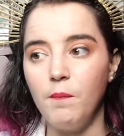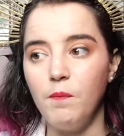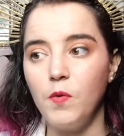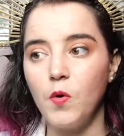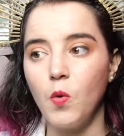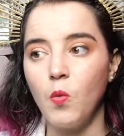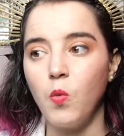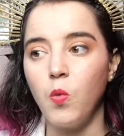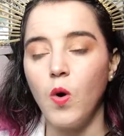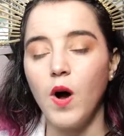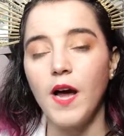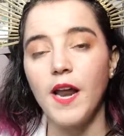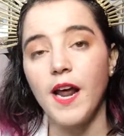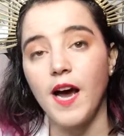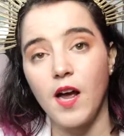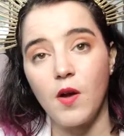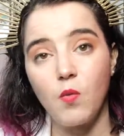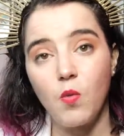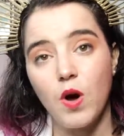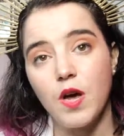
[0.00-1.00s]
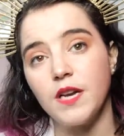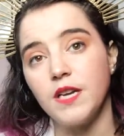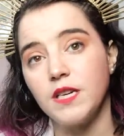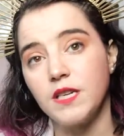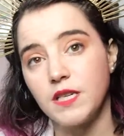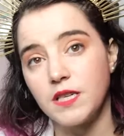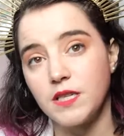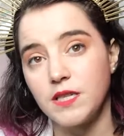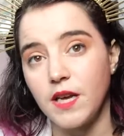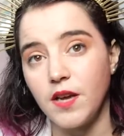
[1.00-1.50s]
what I wanted
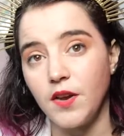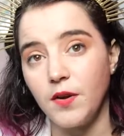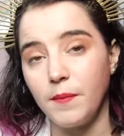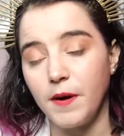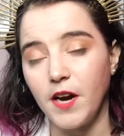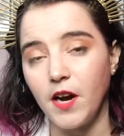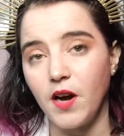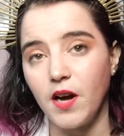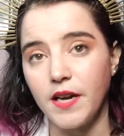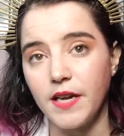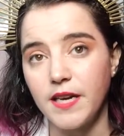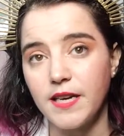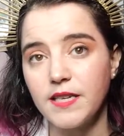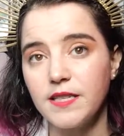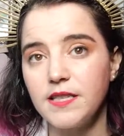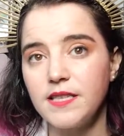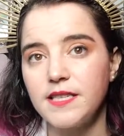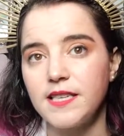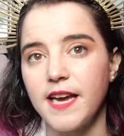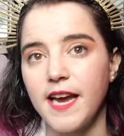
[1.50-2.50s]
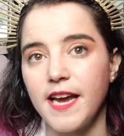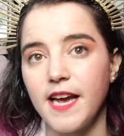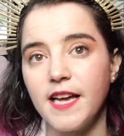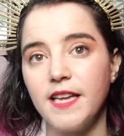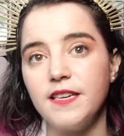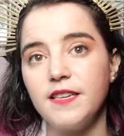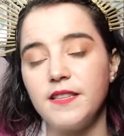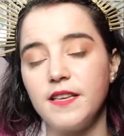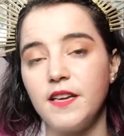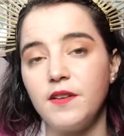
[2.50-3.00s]
to sell to my audience.
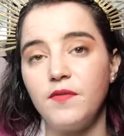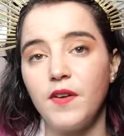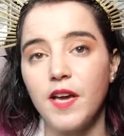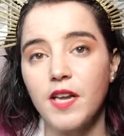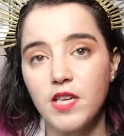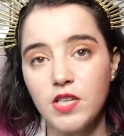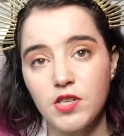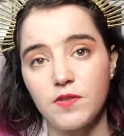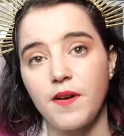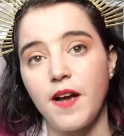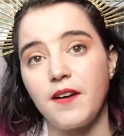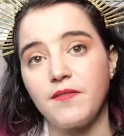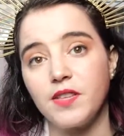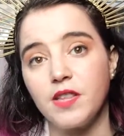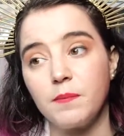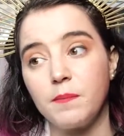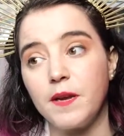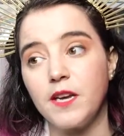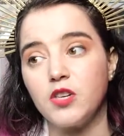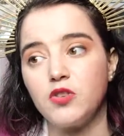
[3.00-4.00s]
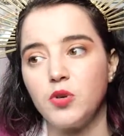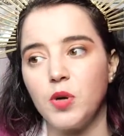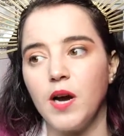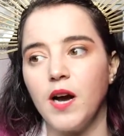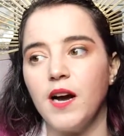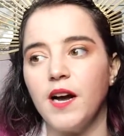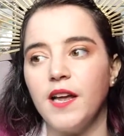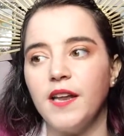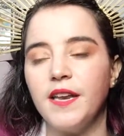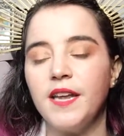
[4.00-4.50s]
And the advantage of having the
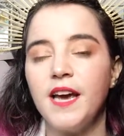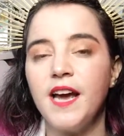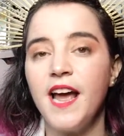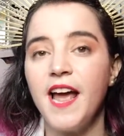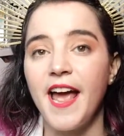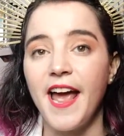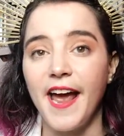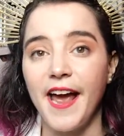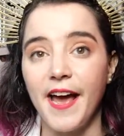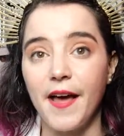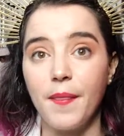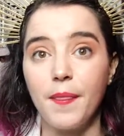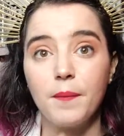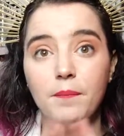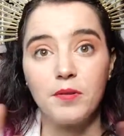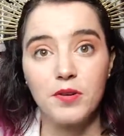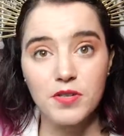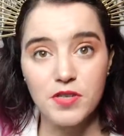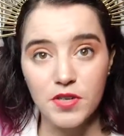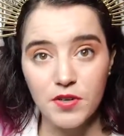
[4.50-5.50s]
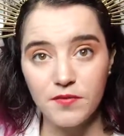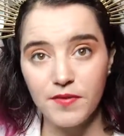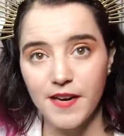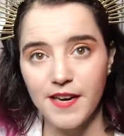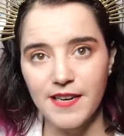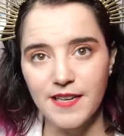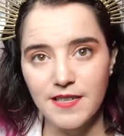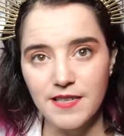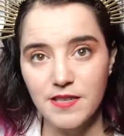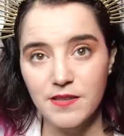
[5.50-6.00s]
Patreon and the Personal
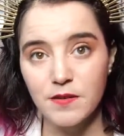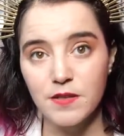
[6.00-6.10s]
Finance